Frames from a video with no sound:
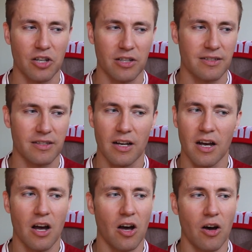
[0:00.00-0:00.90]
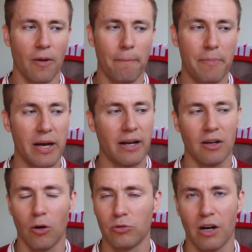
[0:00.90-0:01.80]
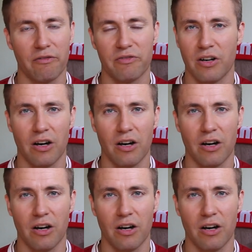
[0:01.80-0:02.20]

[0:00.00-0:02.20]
just a big load of